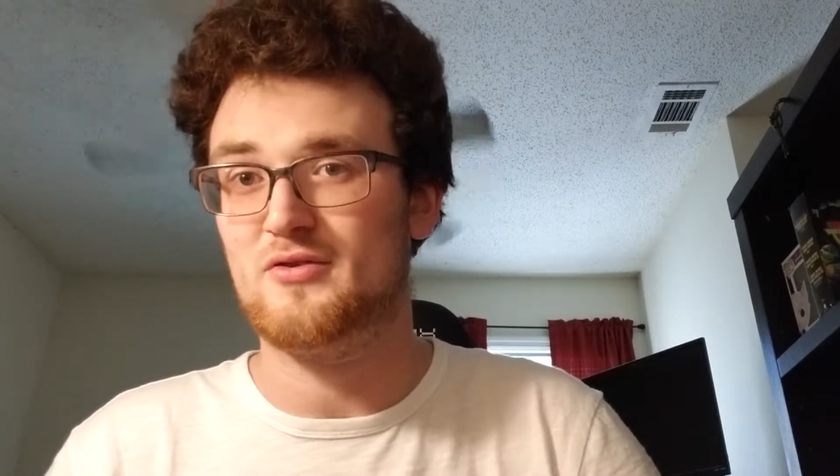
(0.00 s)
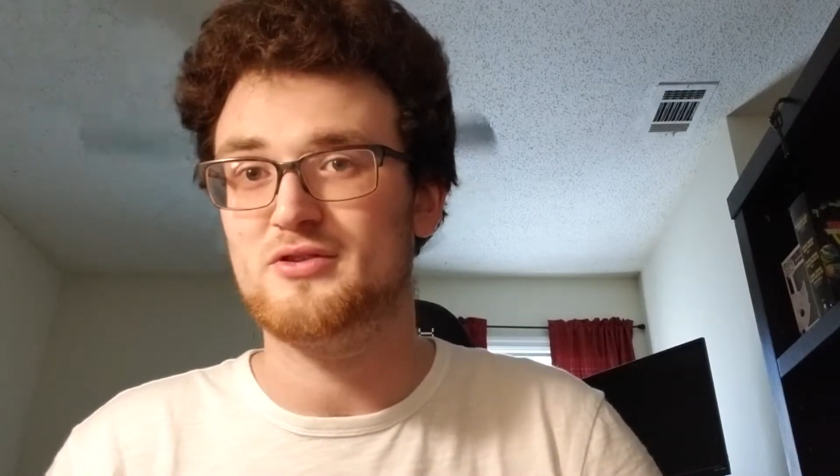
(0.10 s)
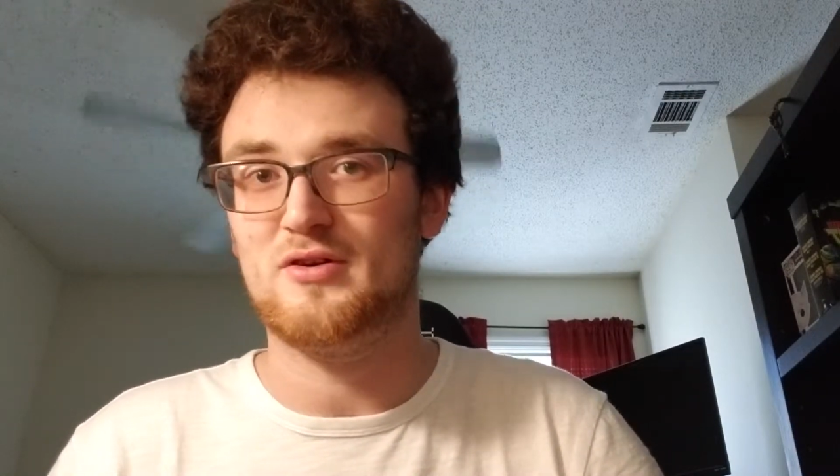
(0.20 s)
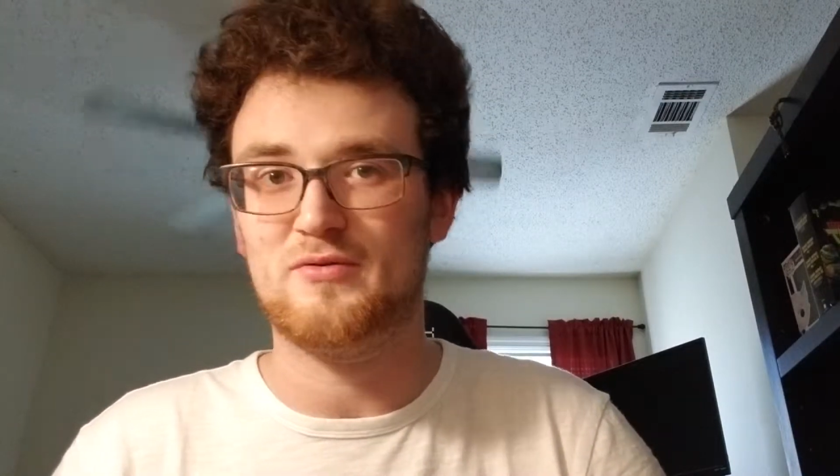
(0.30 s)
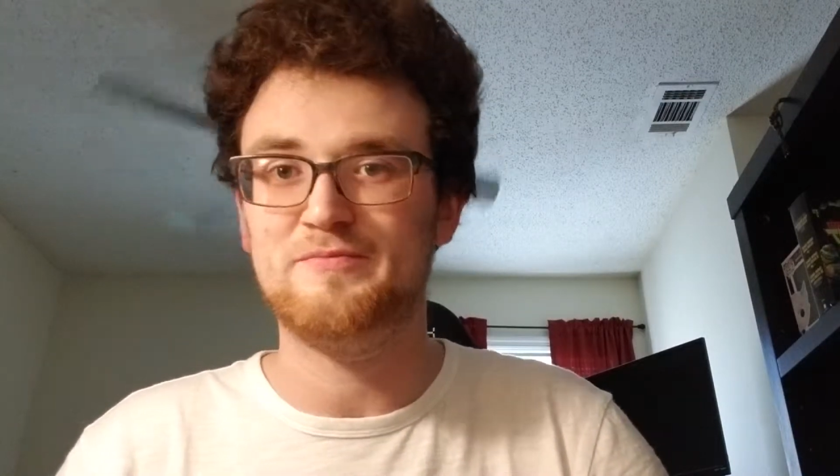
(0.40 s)

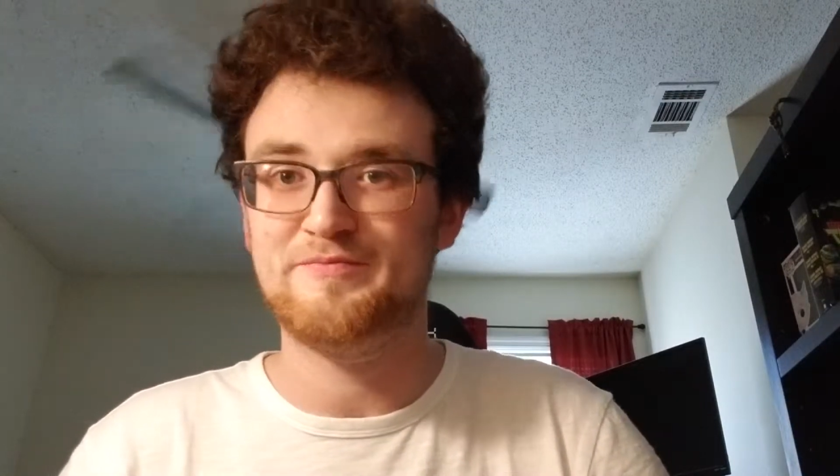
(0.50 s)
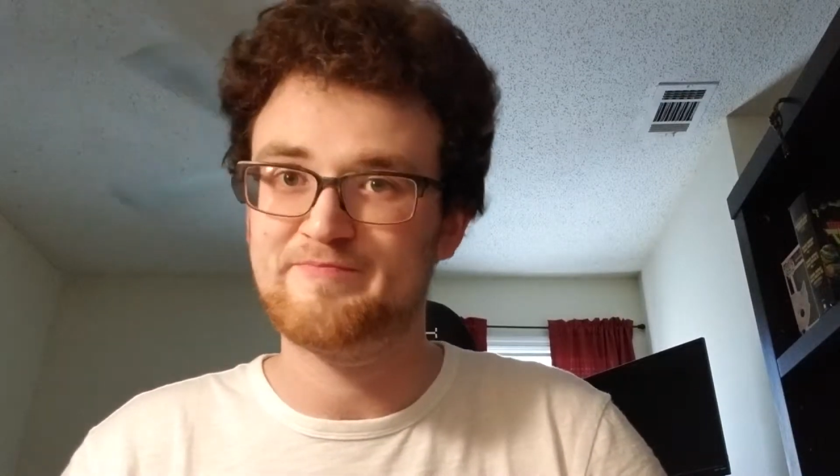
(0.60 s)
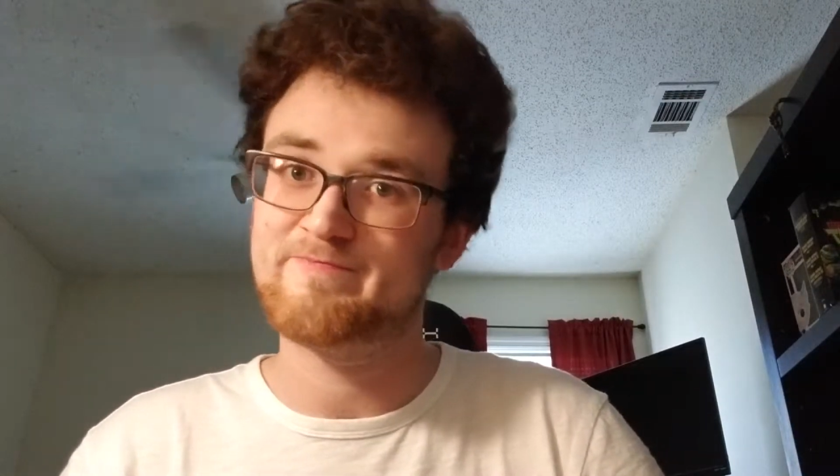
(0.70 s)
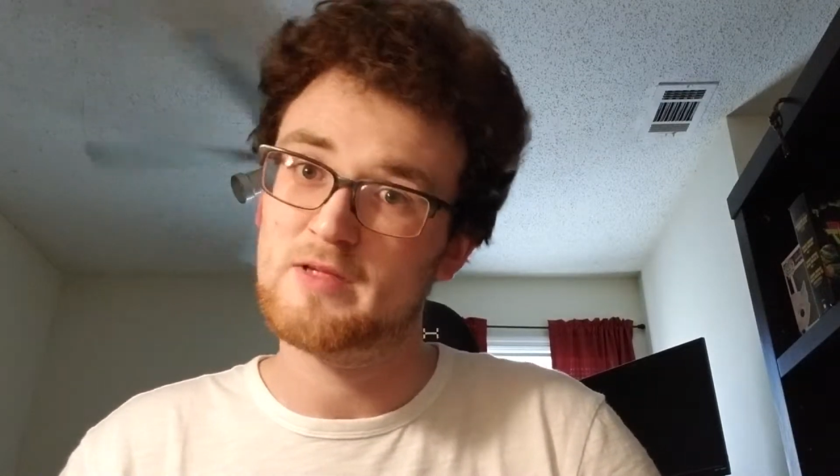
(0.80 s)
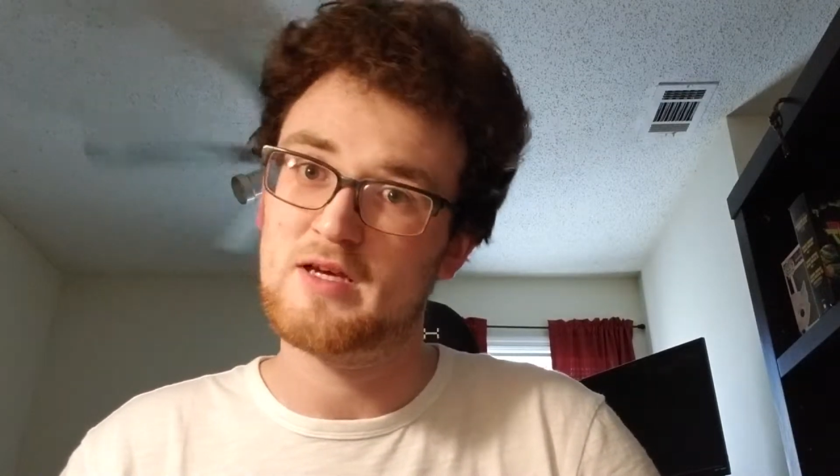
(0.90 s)
so
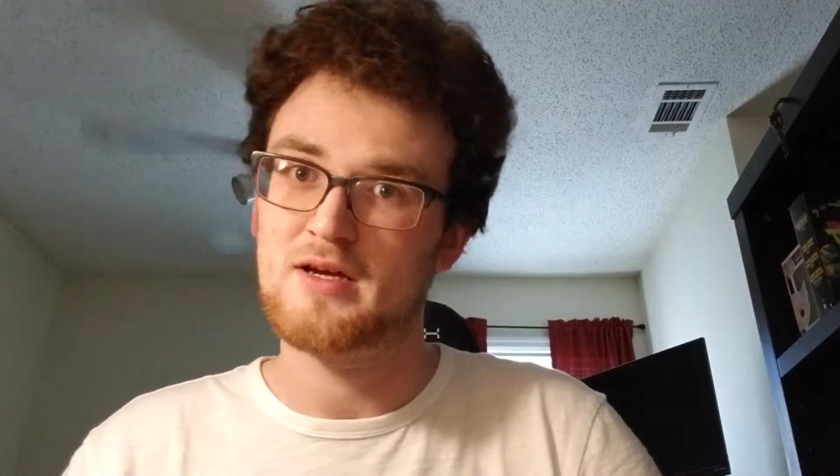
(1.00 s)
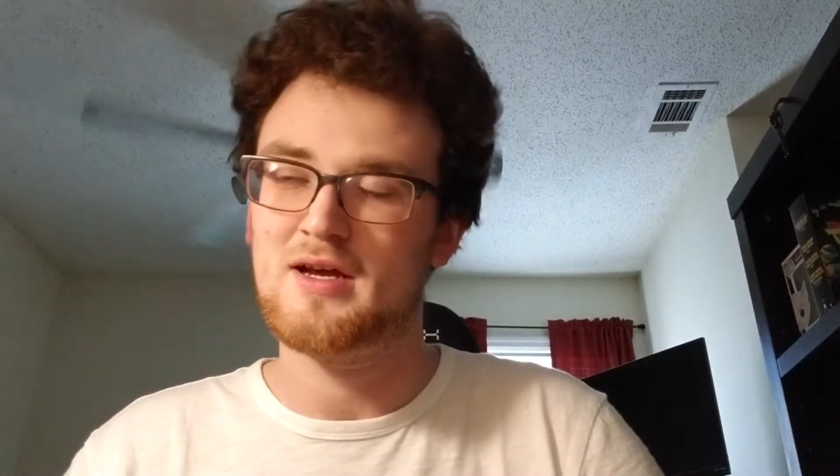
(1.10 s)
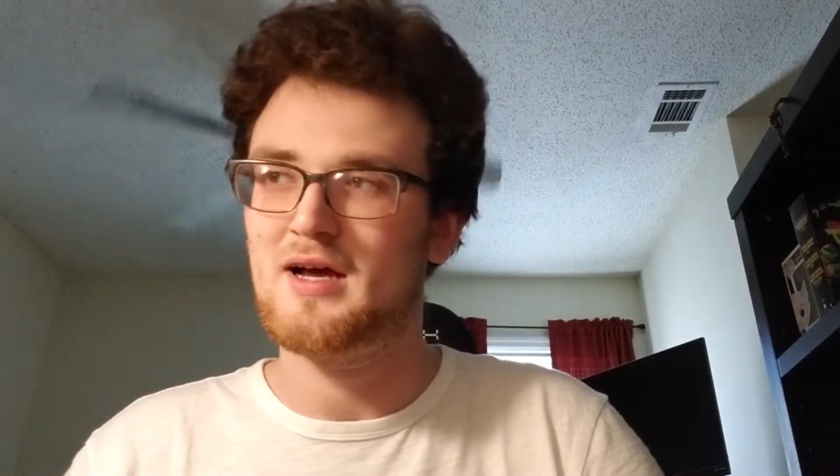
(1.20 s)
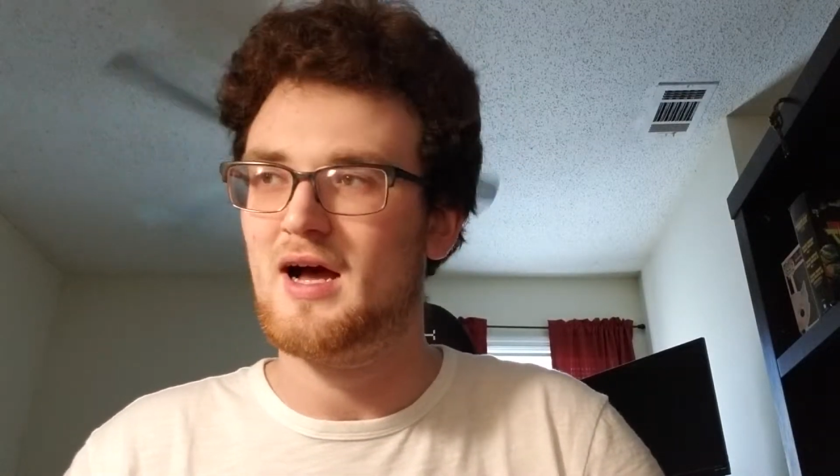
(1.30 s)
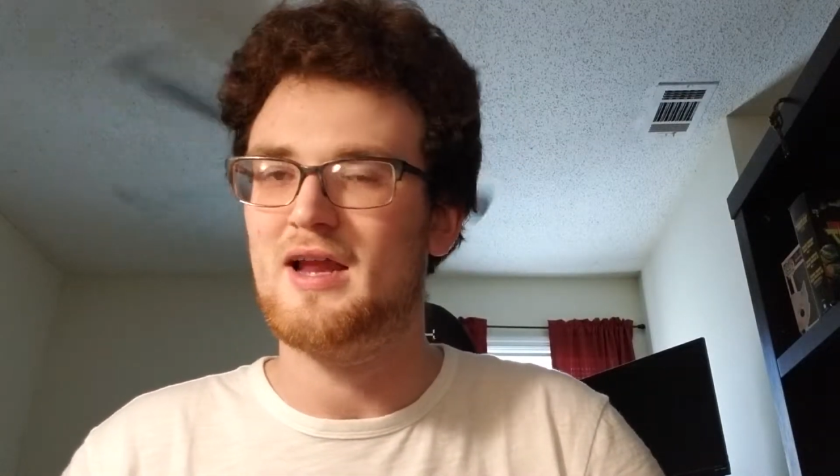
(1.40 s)

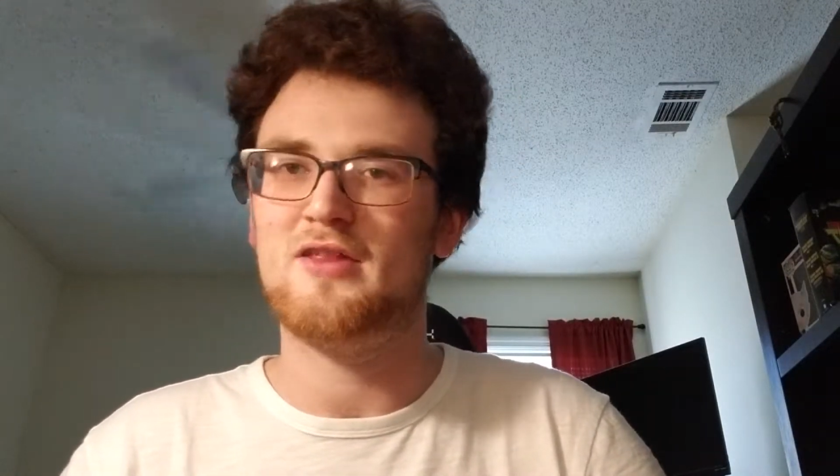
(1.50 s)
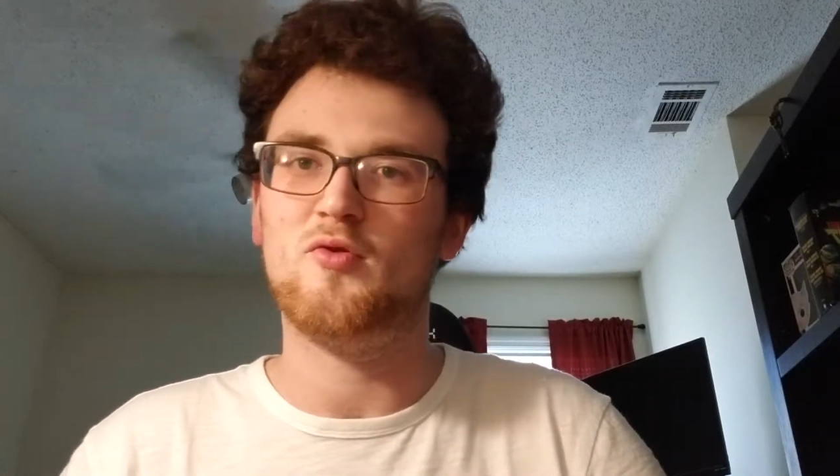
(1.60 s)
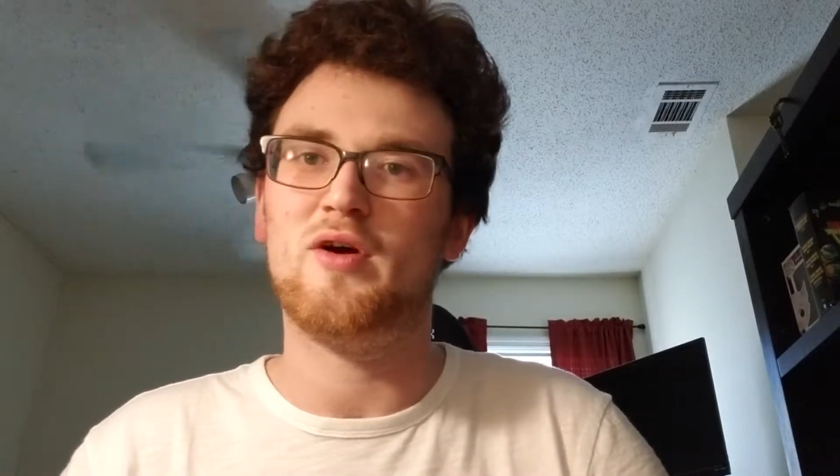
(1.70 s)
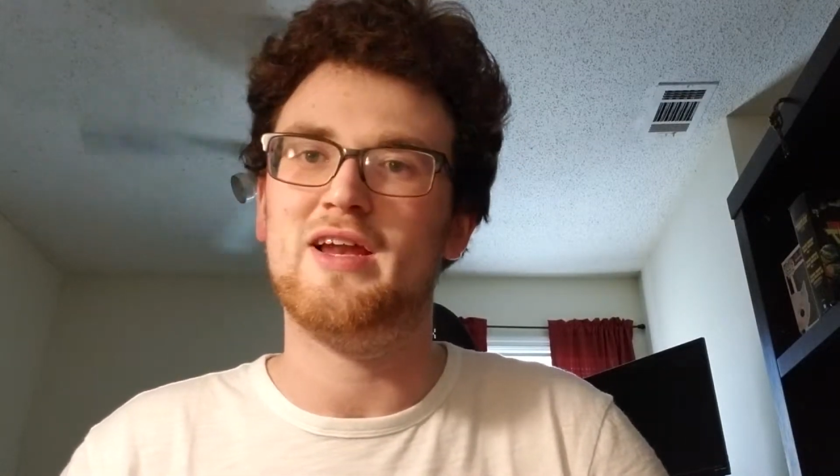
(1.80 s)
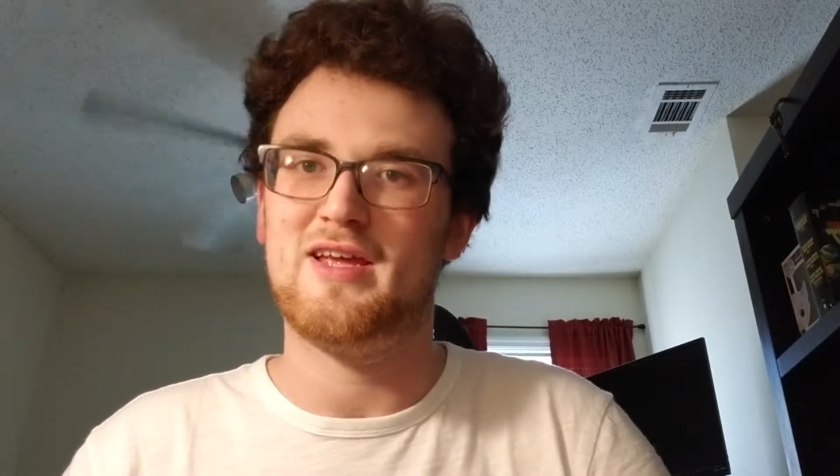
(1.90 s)
I did the
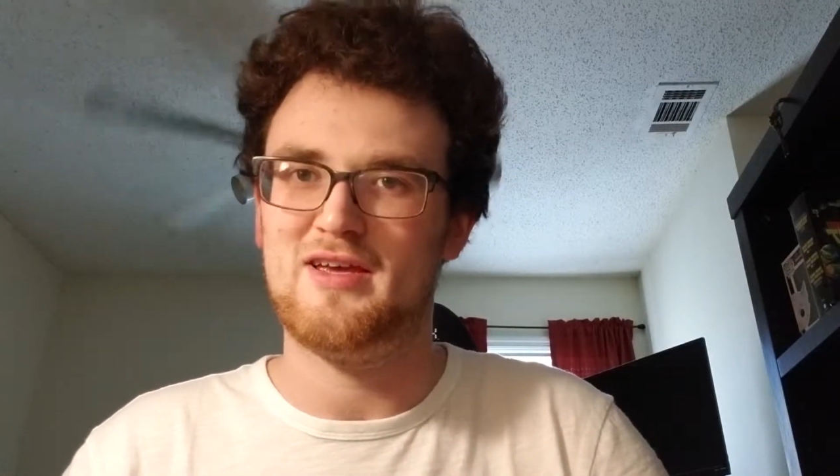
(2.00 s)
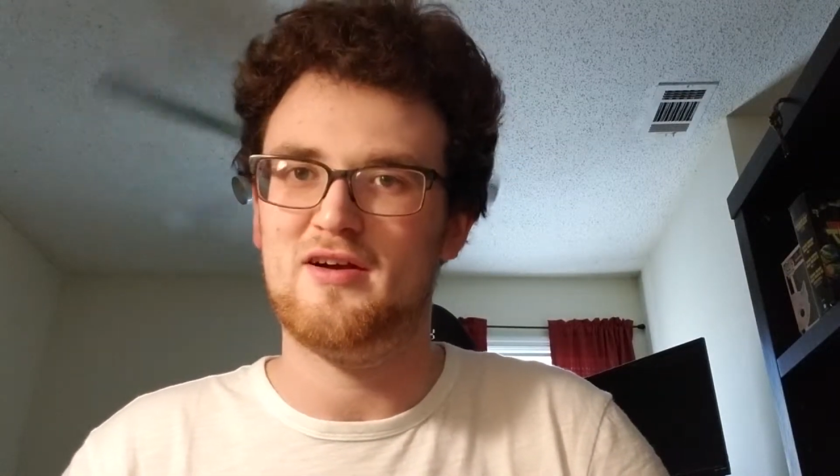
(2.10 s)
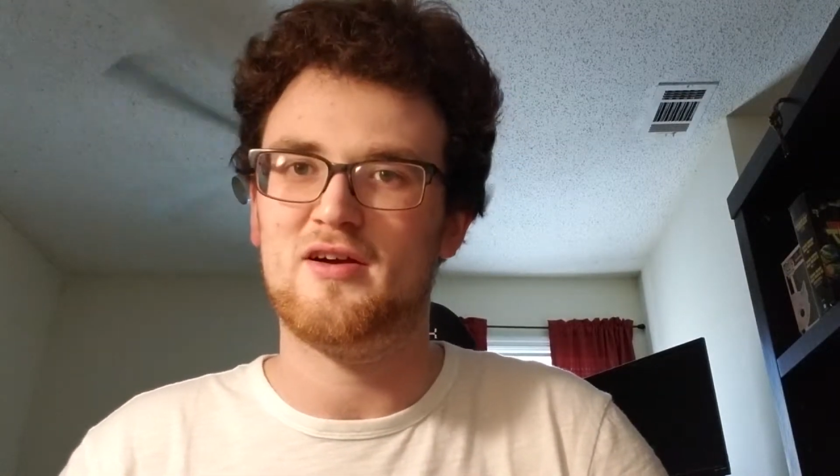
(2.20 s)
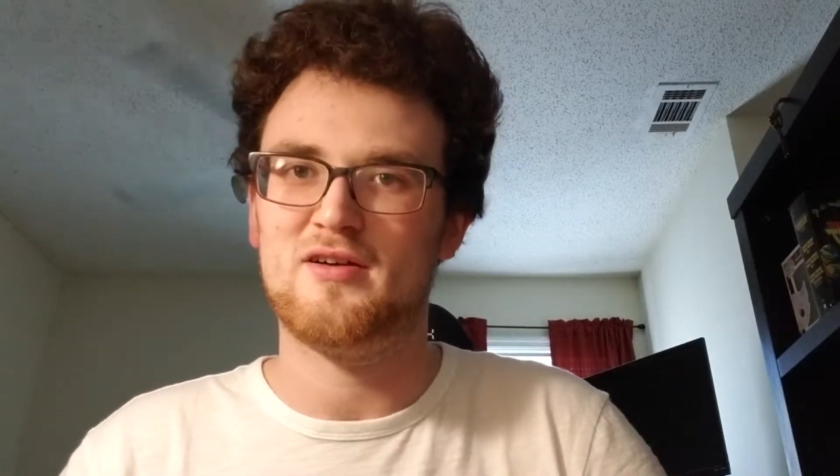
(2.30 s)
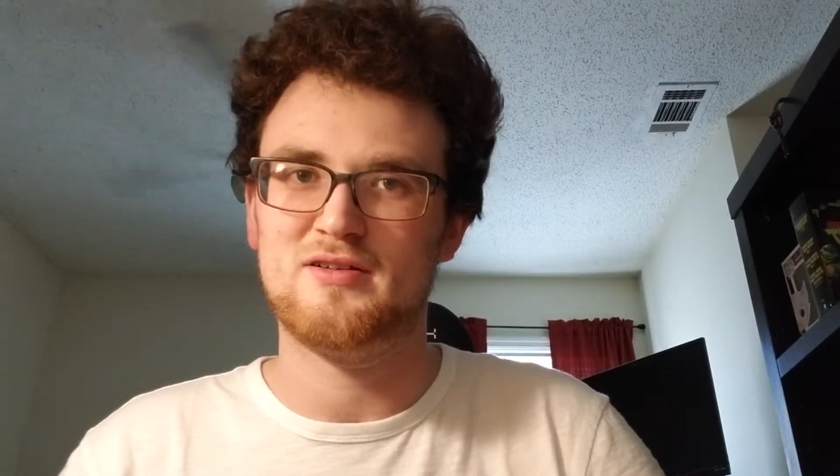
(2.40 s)
waiting here.